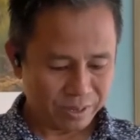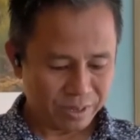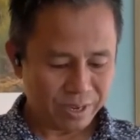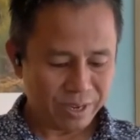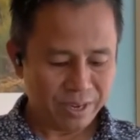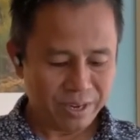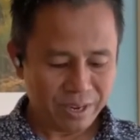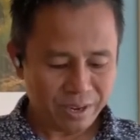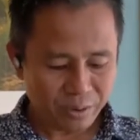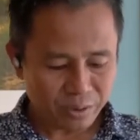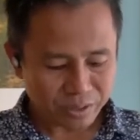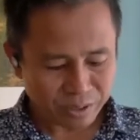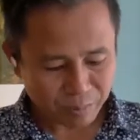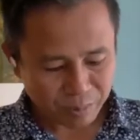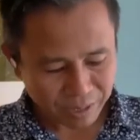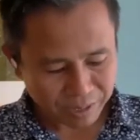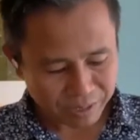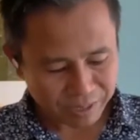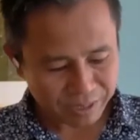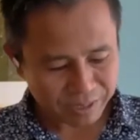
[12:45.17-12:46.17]
He knows
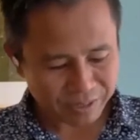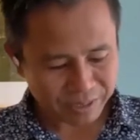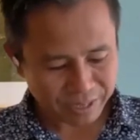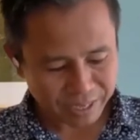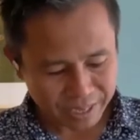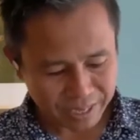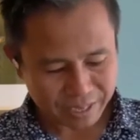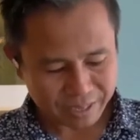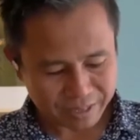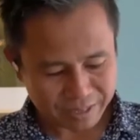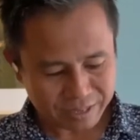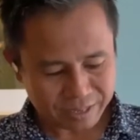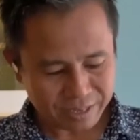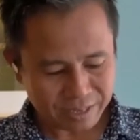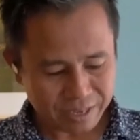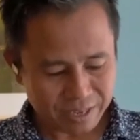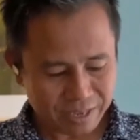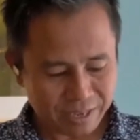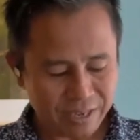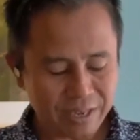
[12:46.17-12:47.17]
about these needs.
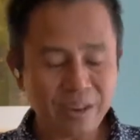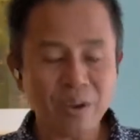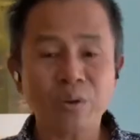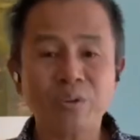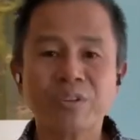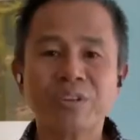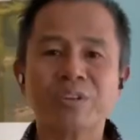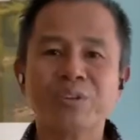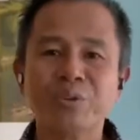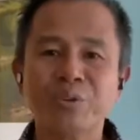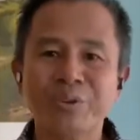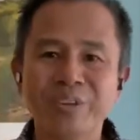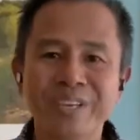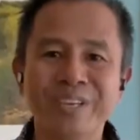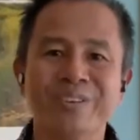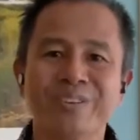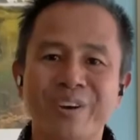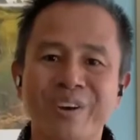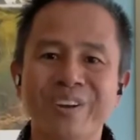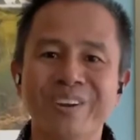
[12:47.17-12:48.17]
He knows that you
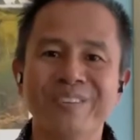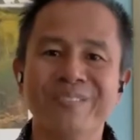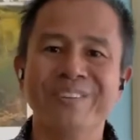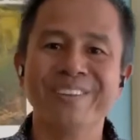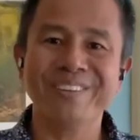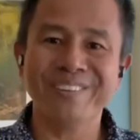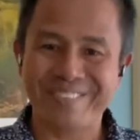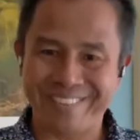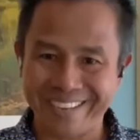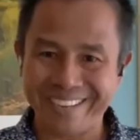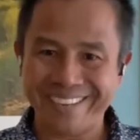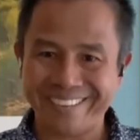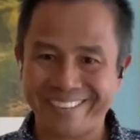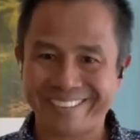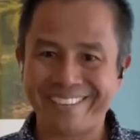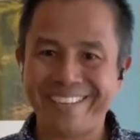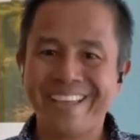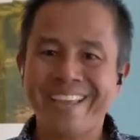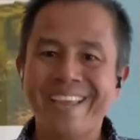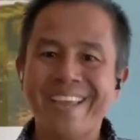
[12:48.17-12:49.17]
need all of these
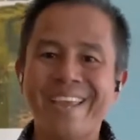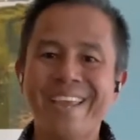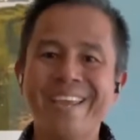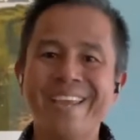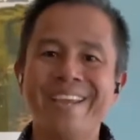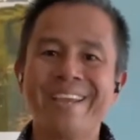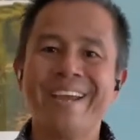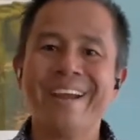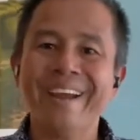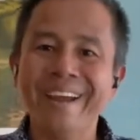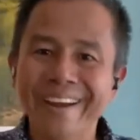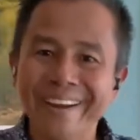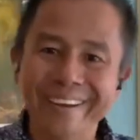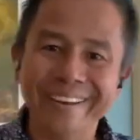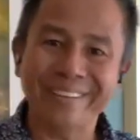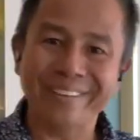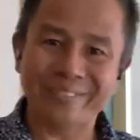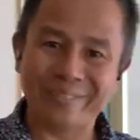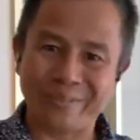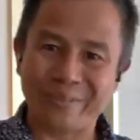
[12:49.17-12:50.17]
things. He
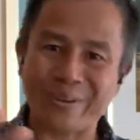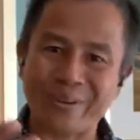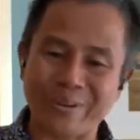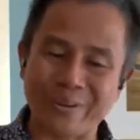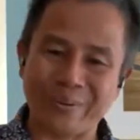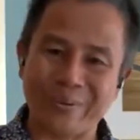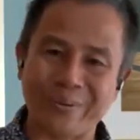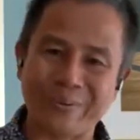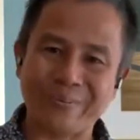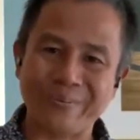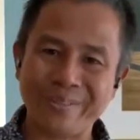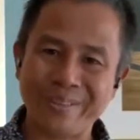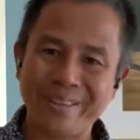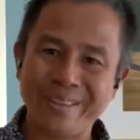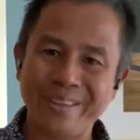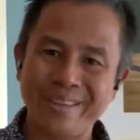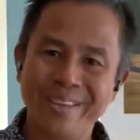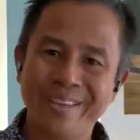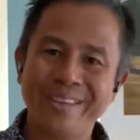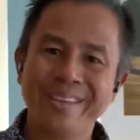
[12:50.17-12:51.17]
cares for you.
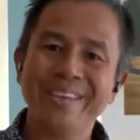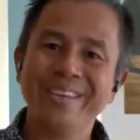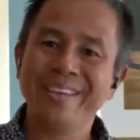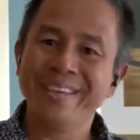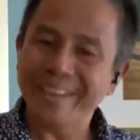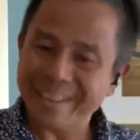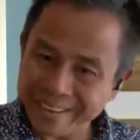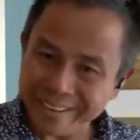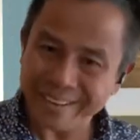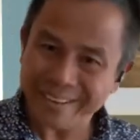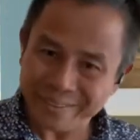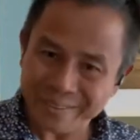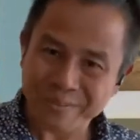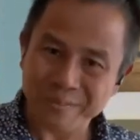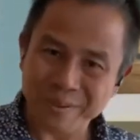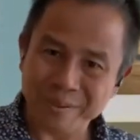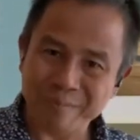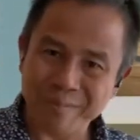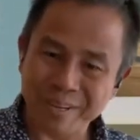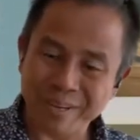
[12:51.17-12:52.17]
He cares
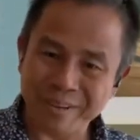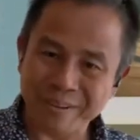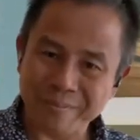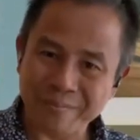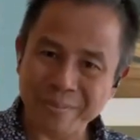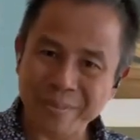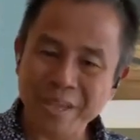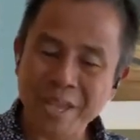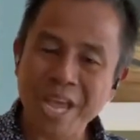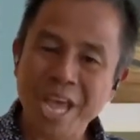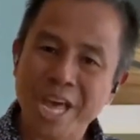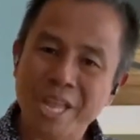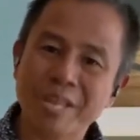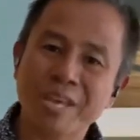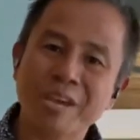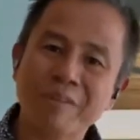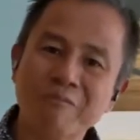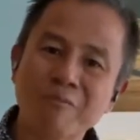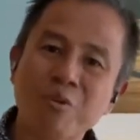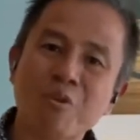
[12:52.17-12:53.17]
for me.
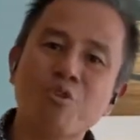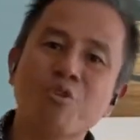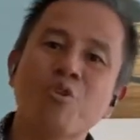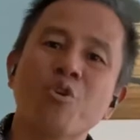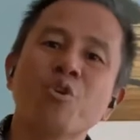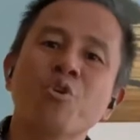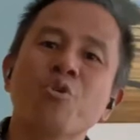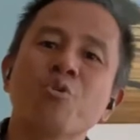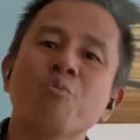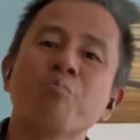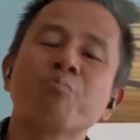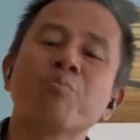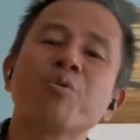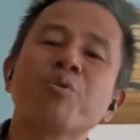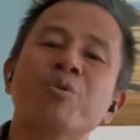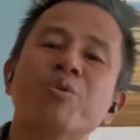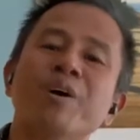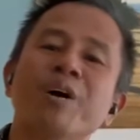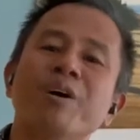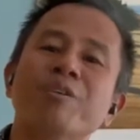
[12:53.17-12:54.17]
Therefore,
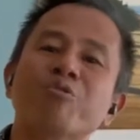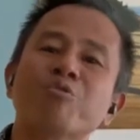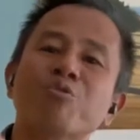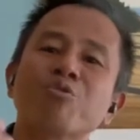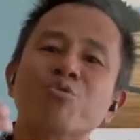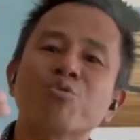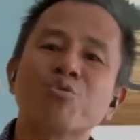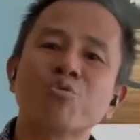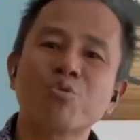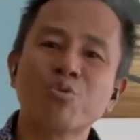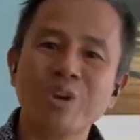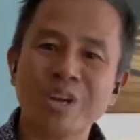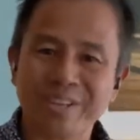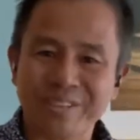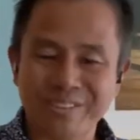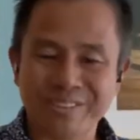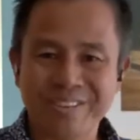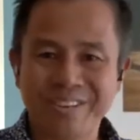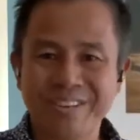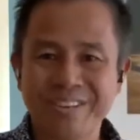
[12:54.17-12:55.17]
put our
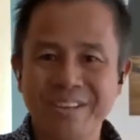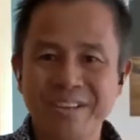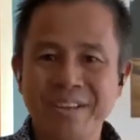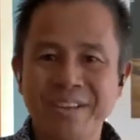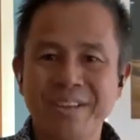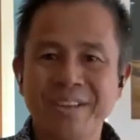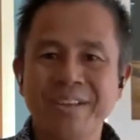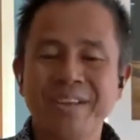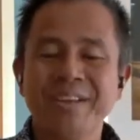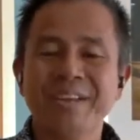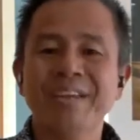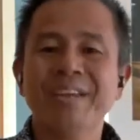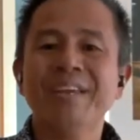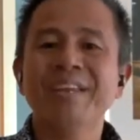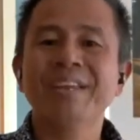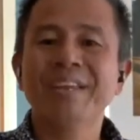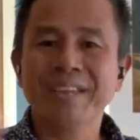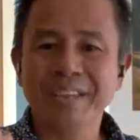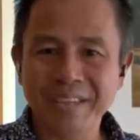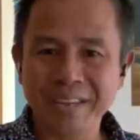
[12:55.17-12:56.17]
trust
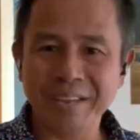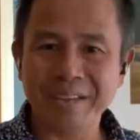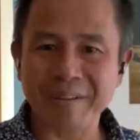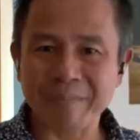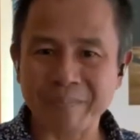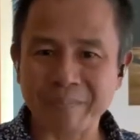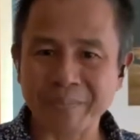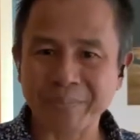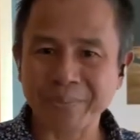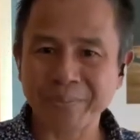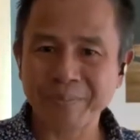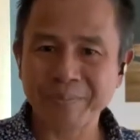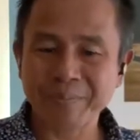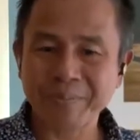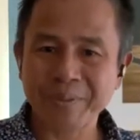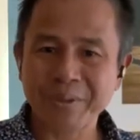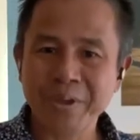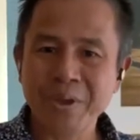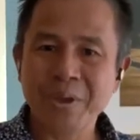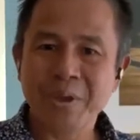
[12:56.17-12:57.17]
in Him,
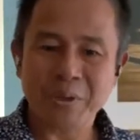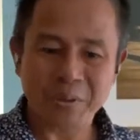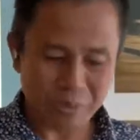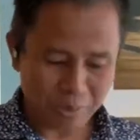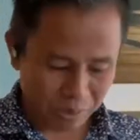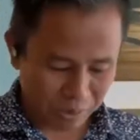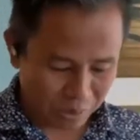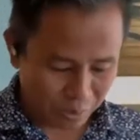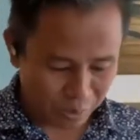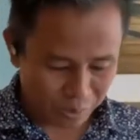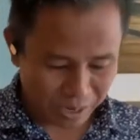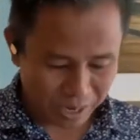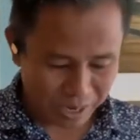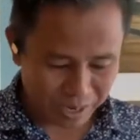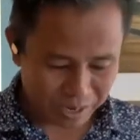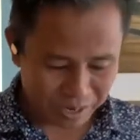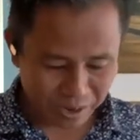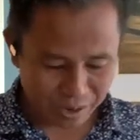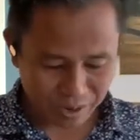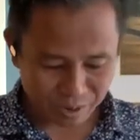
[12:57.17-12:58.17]
the Lord our
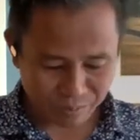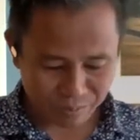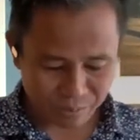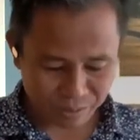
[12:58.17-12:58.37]
God.